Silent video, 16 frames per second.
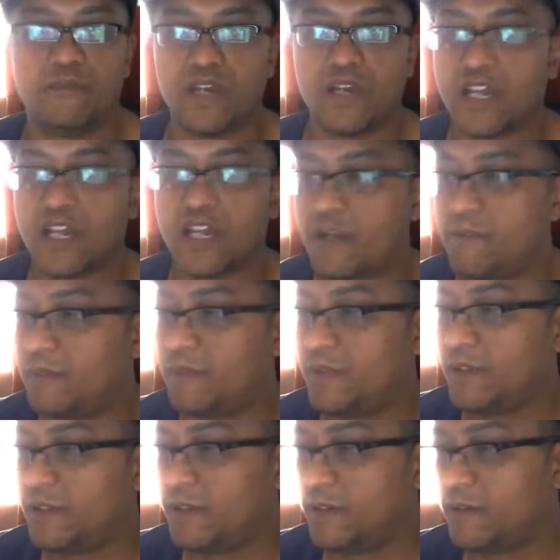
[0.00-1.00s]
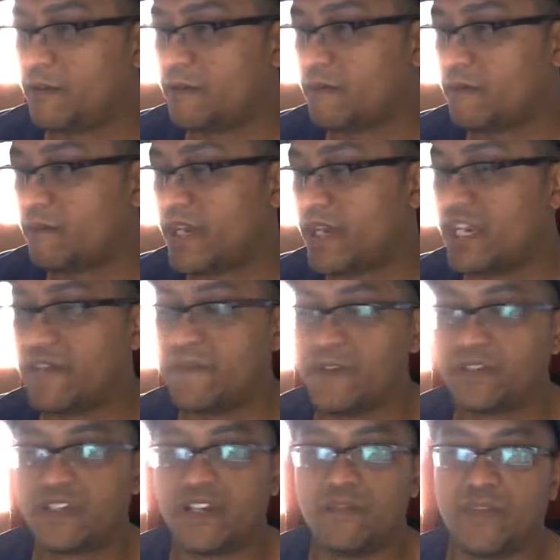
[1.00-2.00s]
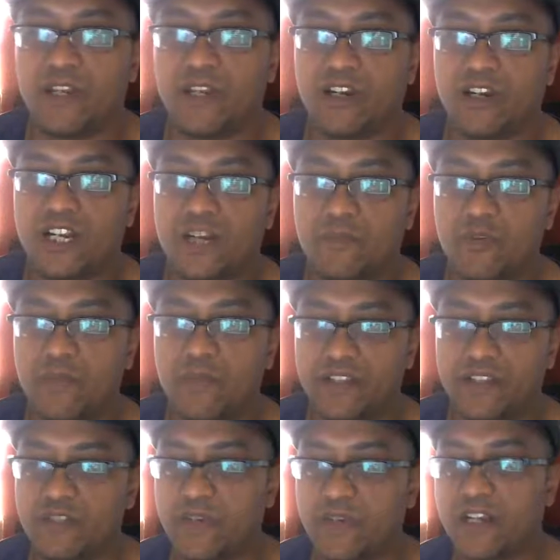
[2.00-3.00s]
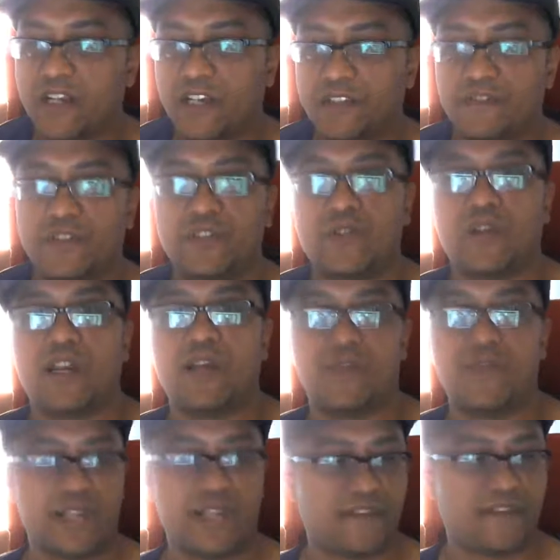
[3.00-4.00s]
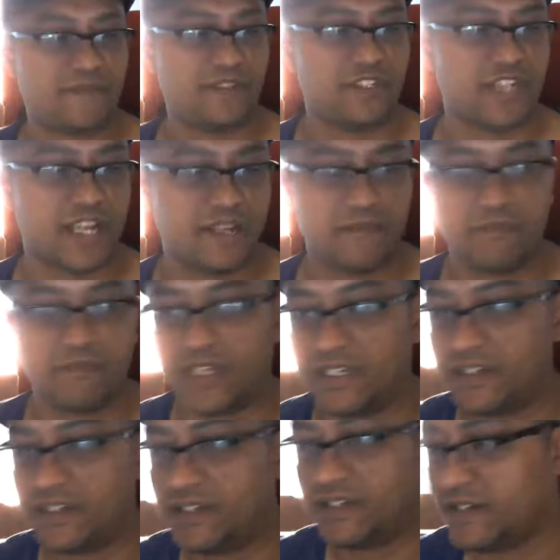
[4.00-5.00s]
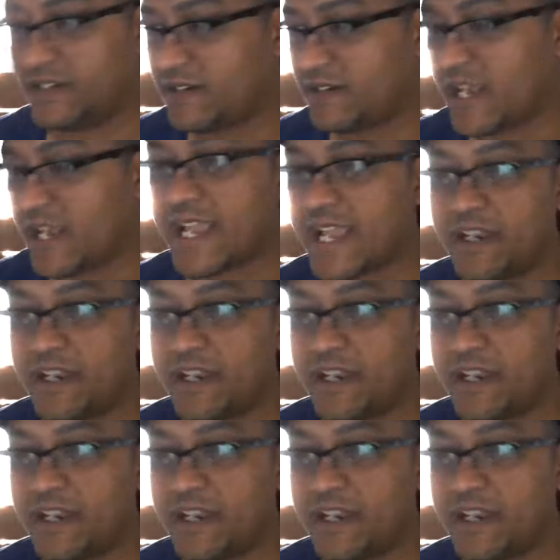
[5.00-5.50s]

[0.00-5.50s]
my nephew is going to be here in a couple of minutes, so when he knocks on the door, I'm going to have to jet. But I had